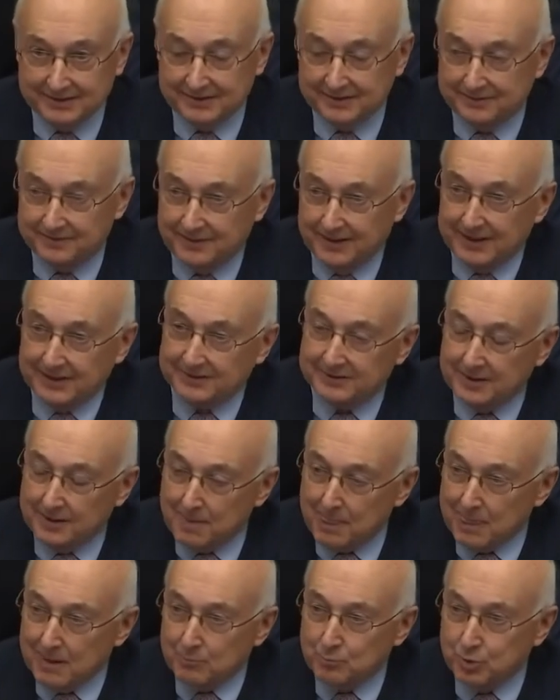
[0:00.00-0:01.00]
in effect
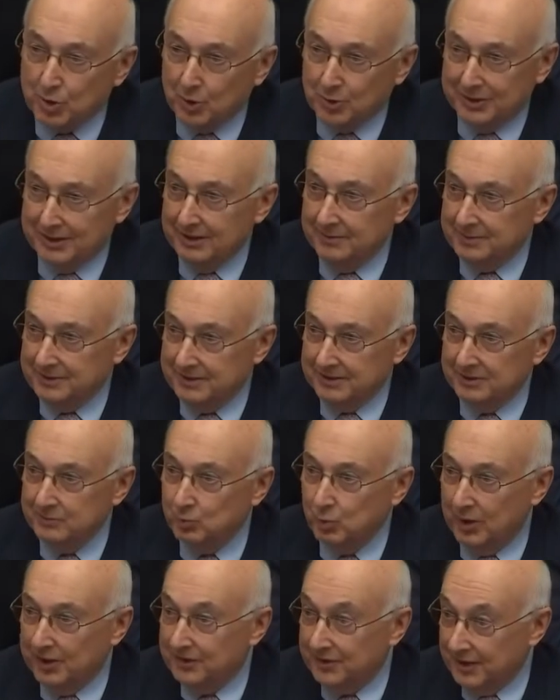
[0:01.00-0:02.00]
prohibited
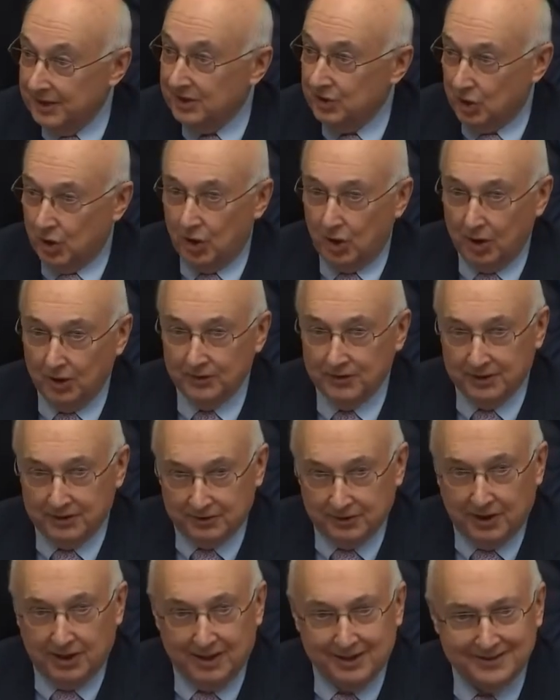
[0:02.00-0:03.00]
what they called
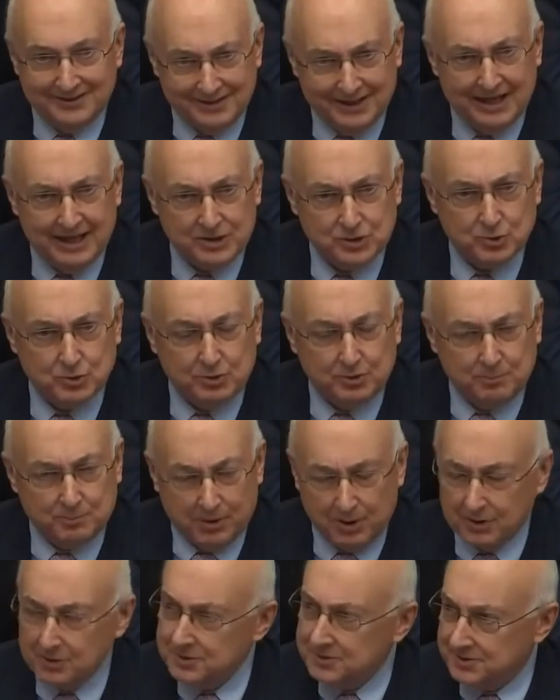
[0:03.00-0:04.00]
non-natural
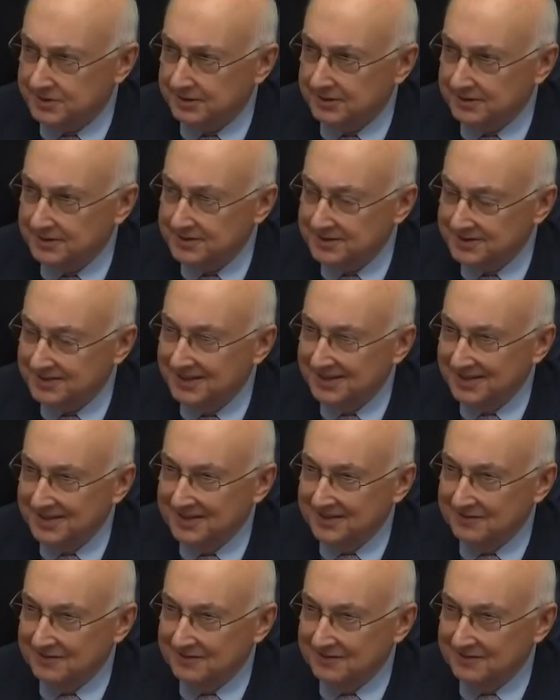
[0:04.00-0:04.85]
persons